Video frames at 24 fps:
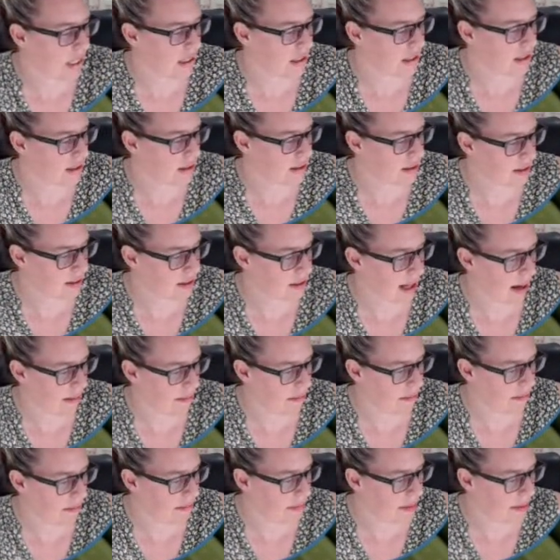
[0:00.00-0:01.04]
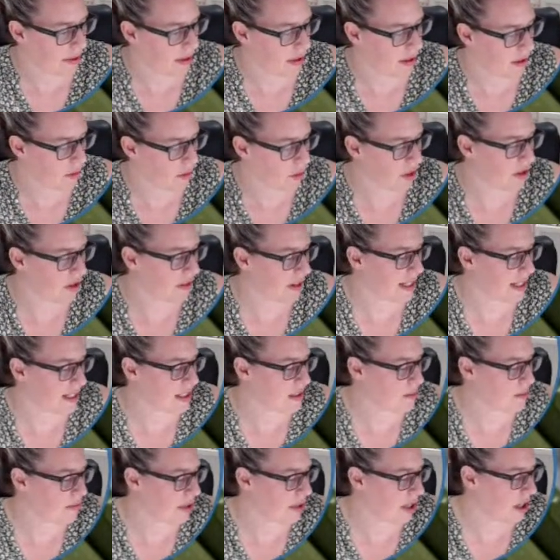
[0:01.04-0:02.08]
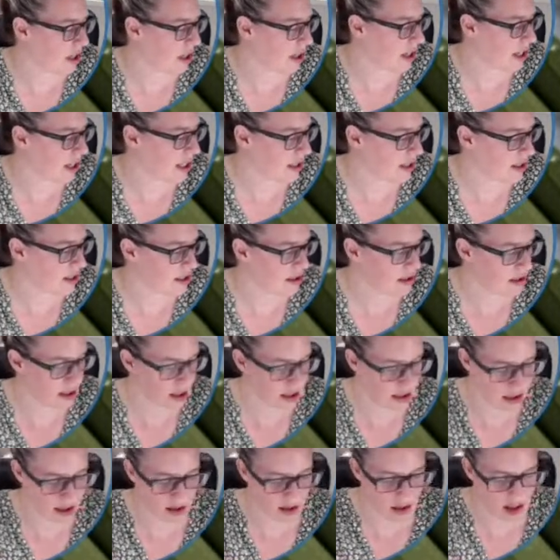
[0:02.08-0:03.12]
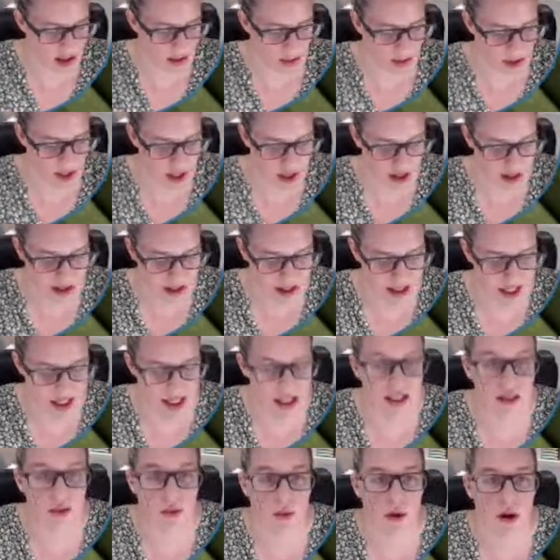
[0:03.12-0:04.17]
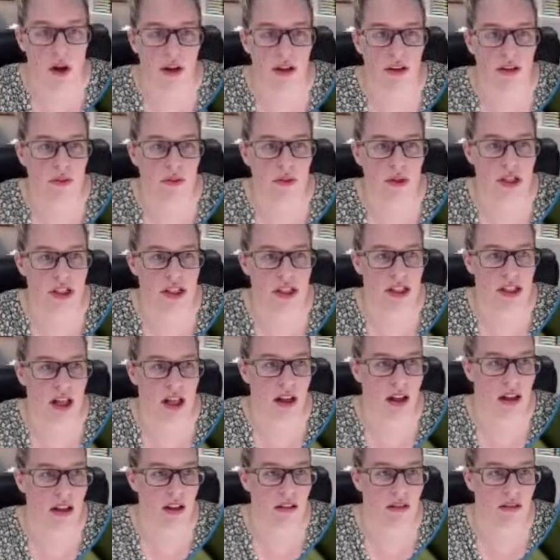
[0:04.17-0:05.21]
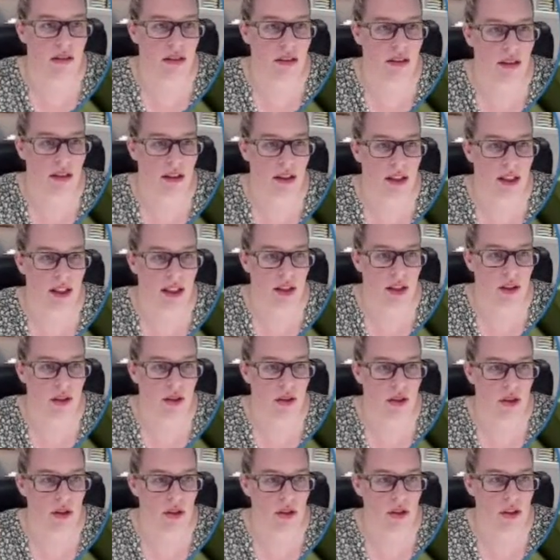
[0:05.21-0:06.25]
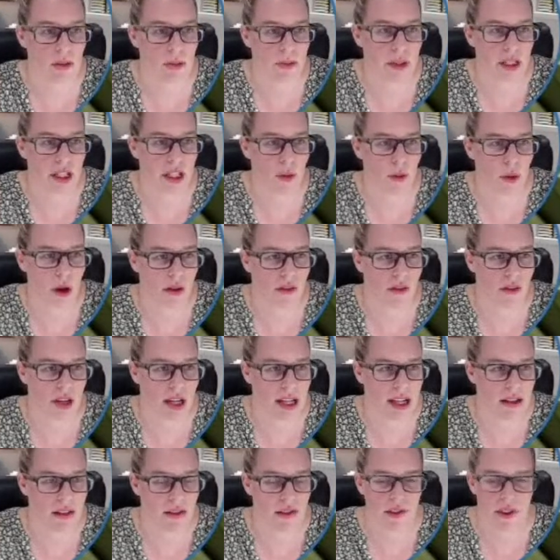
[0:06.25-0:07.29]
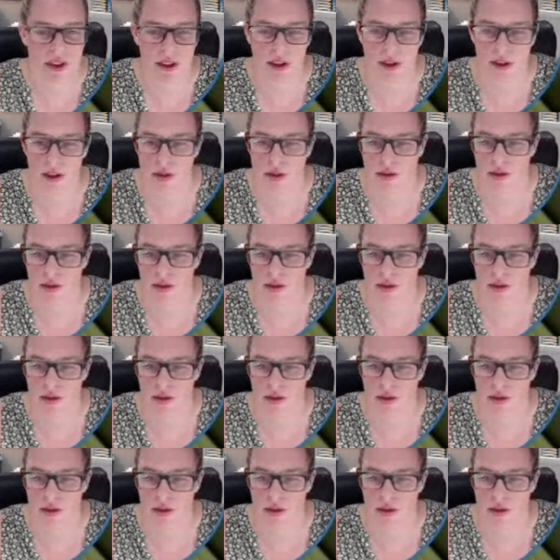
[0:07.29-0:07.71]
stamp. Well, there is, but it doesn't. There's this one, which is like little dots, but it won't infill